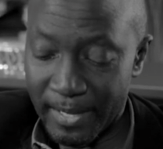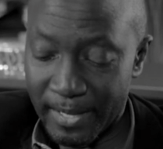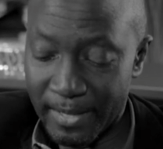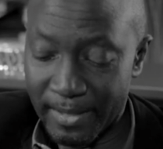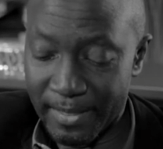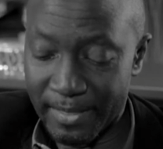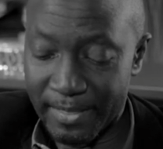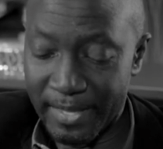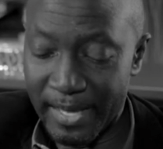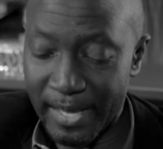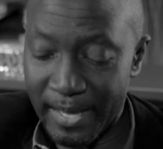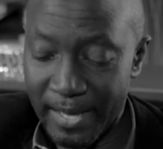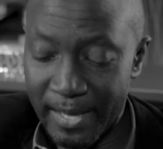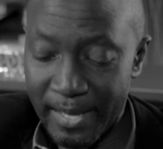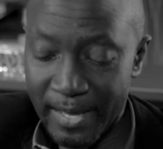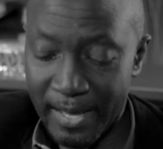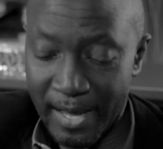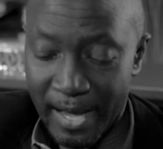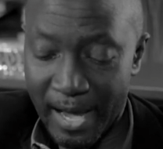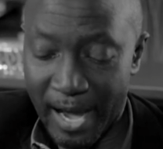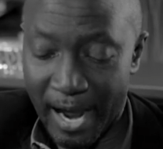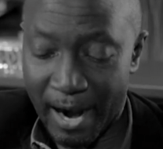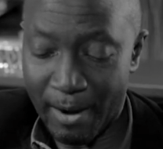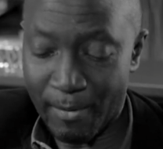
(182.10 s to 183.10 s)
they
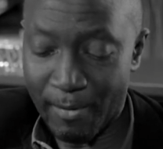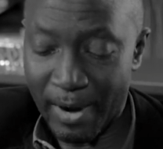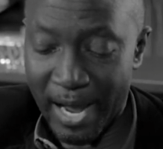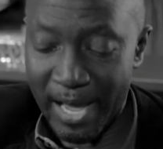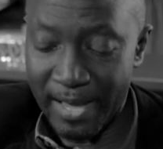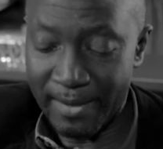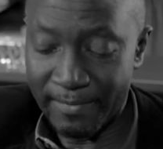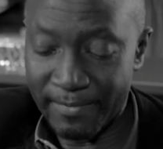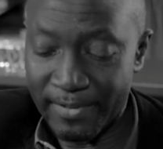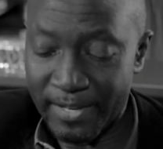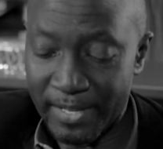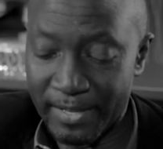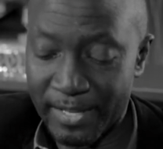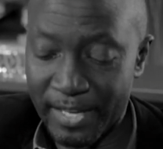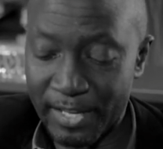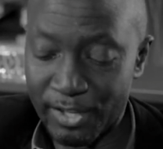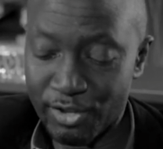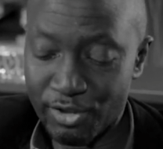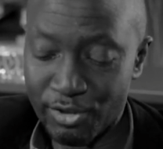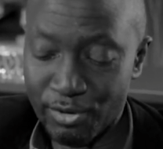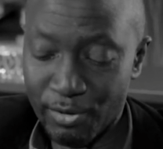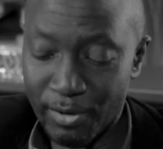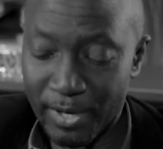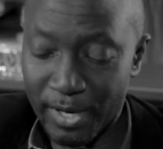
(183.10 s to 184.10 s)
arrived, they
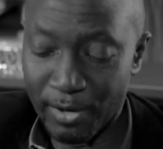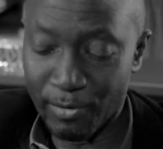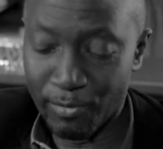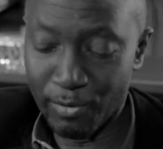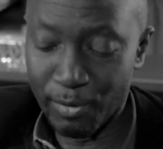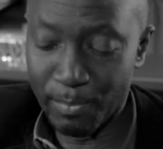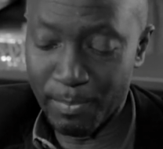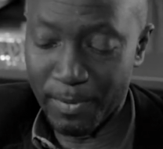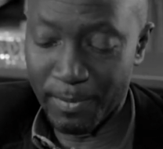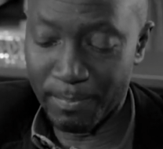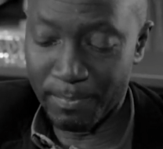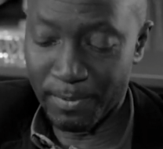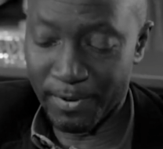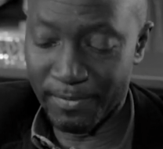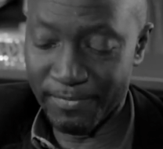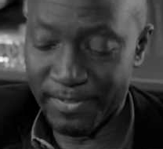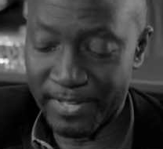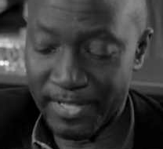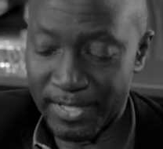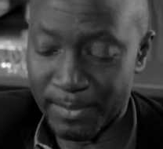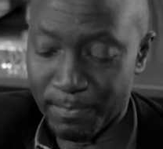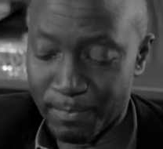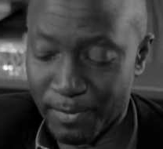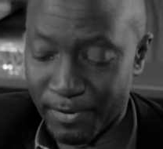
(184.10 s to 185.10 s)
saw a group of
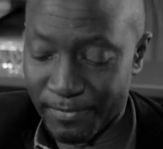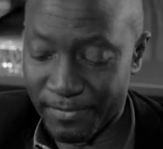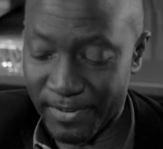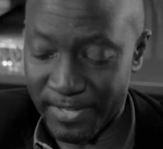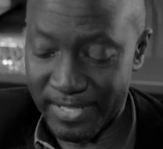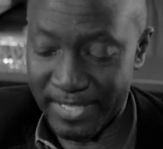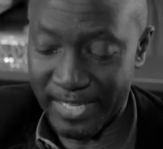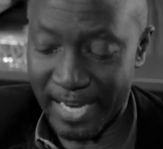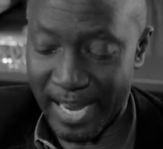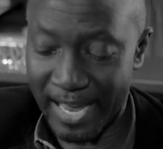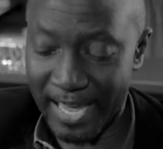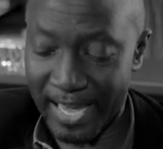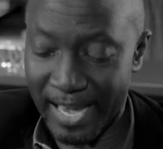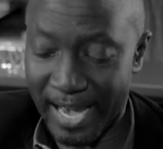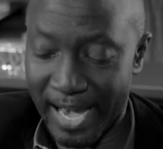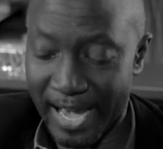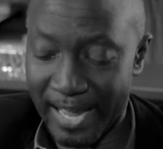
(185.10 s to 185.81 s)
prophets prophesying